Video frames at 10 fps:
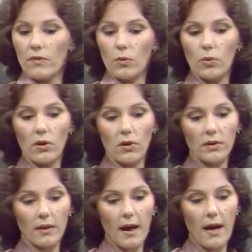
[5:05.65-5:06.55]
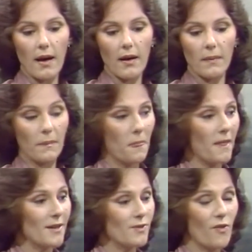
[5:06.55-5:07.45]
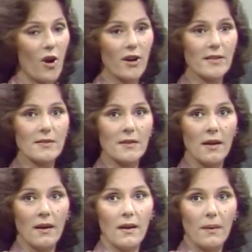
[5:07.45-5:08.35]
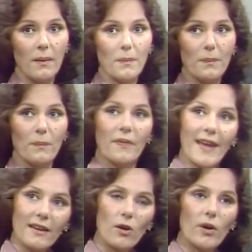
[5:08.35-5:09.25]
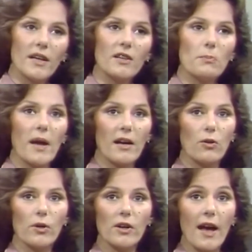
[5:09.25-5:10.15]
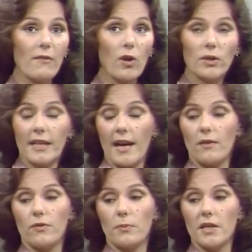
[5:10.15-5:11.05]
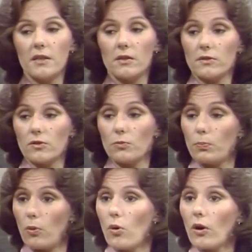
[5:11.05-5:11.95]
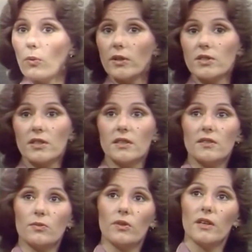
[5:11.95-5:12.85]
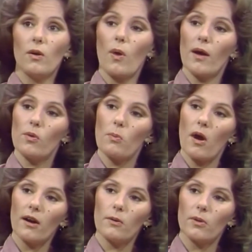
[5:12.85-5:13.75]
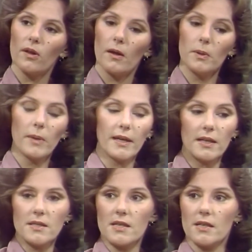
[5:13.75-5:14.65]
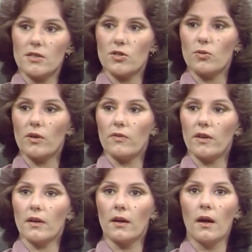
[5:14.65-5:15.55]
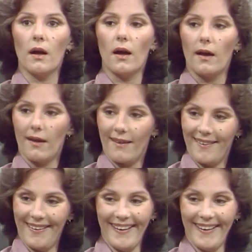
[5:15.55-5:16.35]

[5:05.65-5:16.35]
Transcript: of the world. Uh, as far as then going into my career, I've only had familial support, which is really quite remarkable. I mean, my kids think it's terrific. But you're a madam umbrella.